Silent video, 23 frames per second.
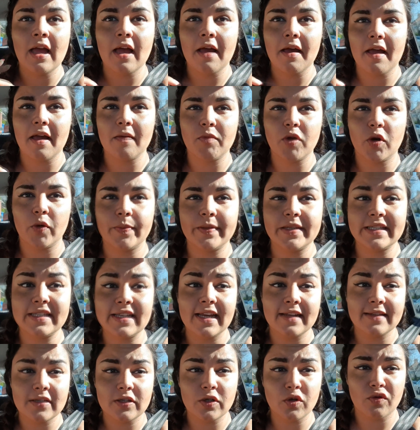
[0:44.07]
I'm hoping to
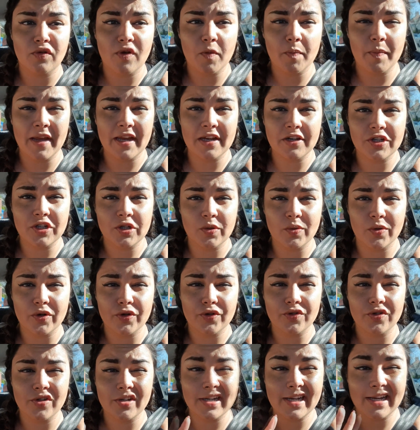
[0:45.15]
get to around page
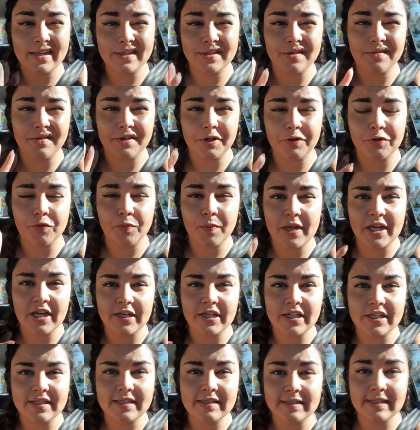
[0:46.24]
200. It has 300
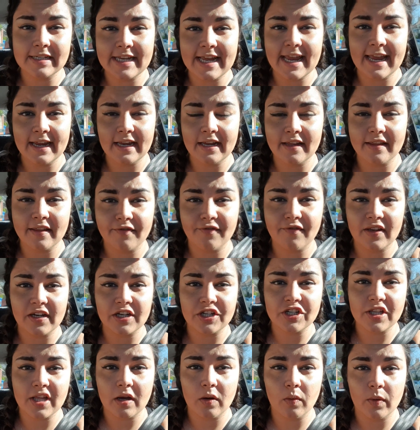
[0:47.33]
pages today, and then
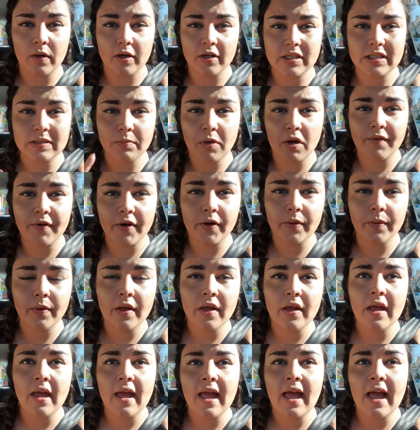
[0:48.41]
finish that at work tomorrow.
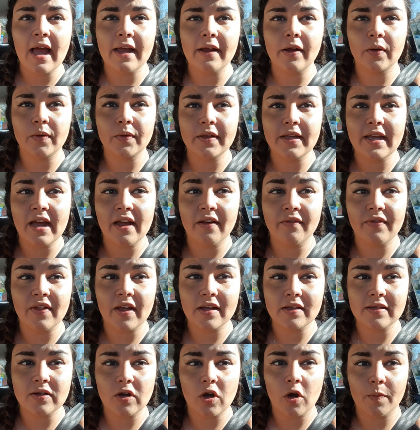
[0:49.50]
I only have that
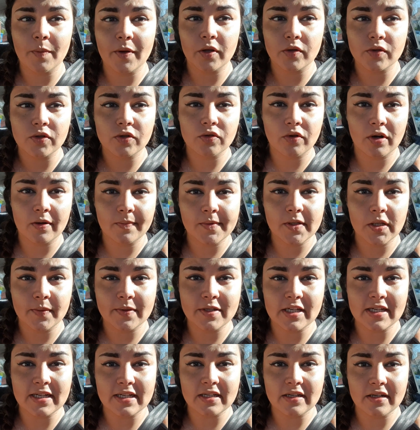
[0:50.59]
as a copy on Scrib, so
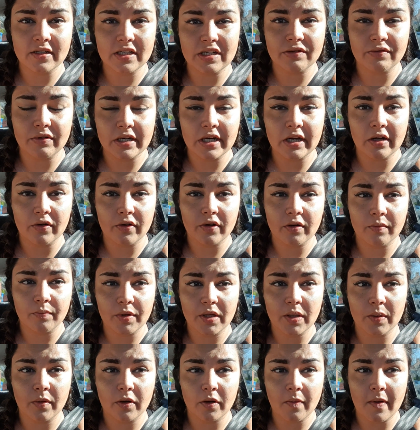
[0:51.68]
it's easier to read it on a
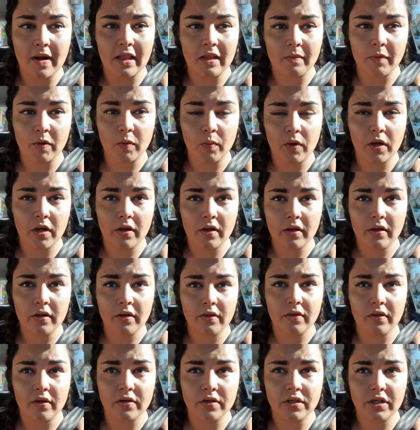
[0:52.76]
computer while I'm at
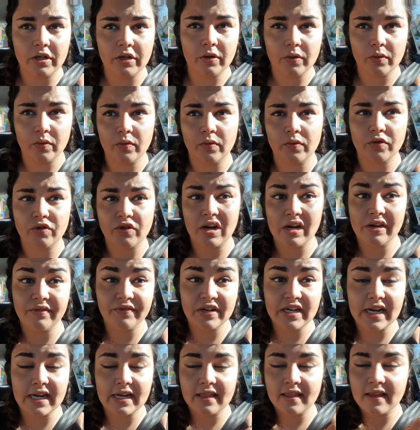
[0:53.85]
work than to try and
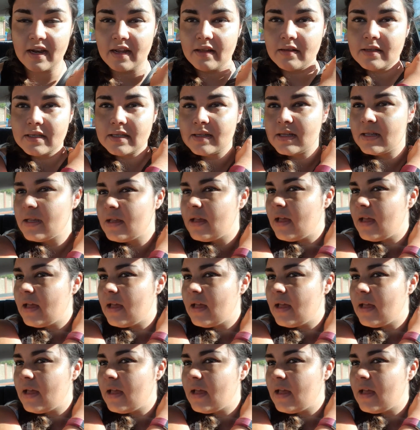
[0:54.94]
read anything else.